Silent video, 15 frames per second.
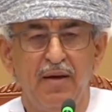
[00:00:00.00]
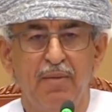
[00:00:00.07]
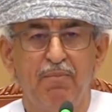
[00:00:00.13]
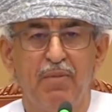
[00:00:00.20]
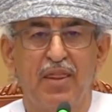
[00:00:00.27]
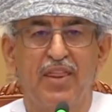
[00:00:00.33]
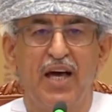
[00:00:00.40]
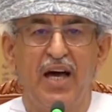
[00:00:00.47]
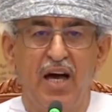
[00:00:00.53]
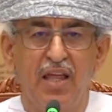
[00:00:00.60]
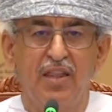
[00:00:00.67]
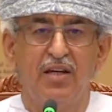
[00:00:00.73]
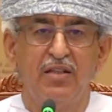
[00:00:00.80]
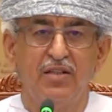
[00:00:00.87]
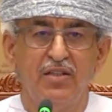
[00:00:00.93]
But the
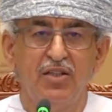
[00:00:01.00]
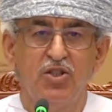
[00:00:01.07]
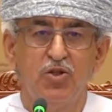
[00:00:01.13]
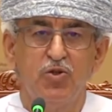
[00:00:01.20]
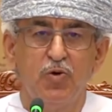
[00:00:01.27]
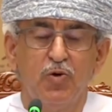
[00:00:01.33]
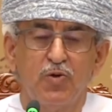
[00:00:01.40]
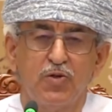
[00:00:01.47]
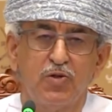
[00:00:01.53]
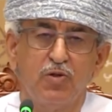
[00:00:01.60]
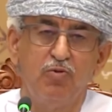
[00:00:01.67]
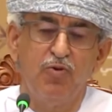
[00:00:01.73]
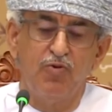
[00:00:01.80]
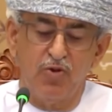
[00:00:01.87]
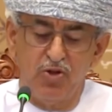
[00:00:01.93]
other issue
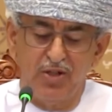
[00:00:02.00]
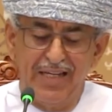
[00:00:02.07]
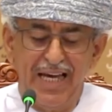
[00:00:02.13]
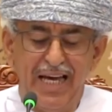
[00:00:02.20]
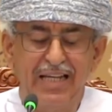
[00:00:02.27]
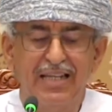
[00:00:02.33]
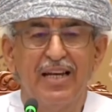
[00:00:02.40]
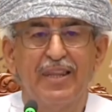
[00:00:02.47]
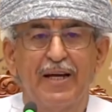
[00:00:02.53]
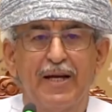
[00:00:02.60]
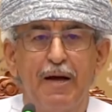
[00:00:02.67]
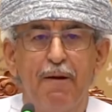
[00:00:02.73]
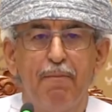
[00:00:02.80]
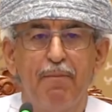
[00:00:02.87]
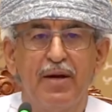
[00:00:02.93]
also, we've contacted the
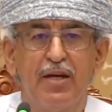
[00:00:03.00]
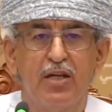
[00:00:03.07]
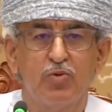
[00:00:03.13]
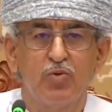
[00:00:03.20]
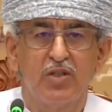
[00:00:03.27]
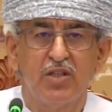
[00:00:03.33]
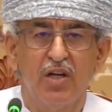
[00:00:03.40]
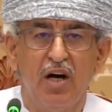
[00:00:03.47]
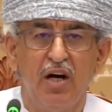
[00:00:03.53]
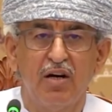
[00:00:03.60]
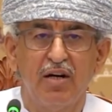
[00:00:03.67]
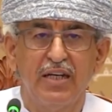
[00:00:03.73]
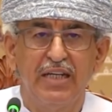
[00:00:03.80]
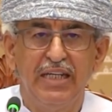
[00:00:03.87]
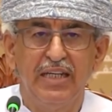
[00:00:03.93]
companies which are
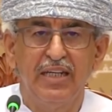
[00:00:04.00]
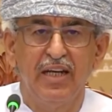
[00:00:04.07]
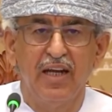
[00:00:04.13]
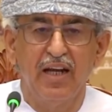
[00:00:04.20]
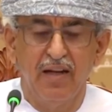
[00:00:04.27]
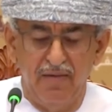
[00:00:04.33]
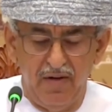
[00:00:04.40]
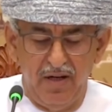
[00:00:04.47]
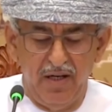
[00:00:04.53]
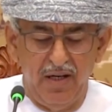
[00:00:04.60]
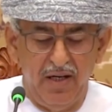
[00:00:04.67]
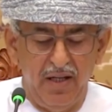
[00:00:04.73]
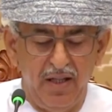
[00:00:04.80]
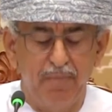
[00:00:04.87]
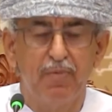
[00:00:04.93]
leading
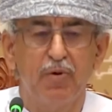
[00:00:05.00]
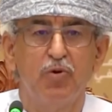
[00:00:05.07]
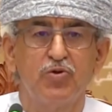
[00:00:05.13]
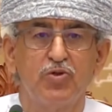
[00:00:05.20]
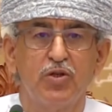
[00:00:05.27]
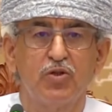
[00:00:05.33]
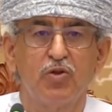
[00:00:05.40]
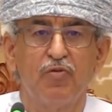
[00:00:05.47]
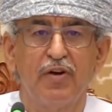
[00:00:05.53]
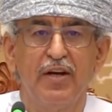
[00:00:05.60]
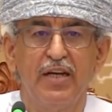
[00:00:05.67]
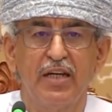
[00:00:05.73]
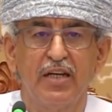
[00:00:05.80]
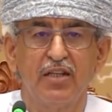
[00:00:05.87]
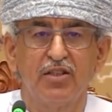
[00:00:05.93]
in the process of
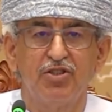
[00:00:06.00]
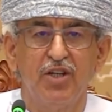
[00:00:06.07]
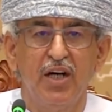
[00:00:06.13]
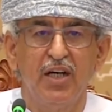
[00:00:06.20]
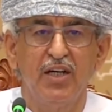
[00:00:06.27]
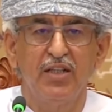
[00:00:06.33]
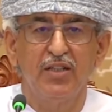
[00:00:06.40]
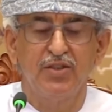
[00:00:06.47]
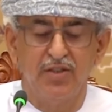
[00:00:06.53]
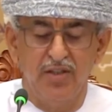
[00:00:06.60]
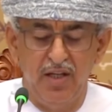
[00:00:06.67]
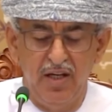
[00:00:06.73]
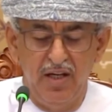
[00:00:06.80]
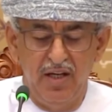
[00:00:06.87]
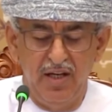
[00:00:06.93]
clinical trials,
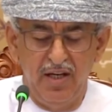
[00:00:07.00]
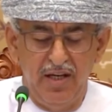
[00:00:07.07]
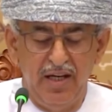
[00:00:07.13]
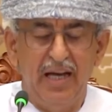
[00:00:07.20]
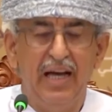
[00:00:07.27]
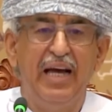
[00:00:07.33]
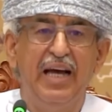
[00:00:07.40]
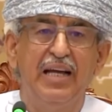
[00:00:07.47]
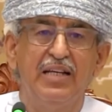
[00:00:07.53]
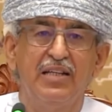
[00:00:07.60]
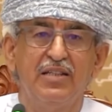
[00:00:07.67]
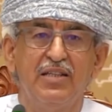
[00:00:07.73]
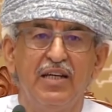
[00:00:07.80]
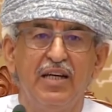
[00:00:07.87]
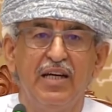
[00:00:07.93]
and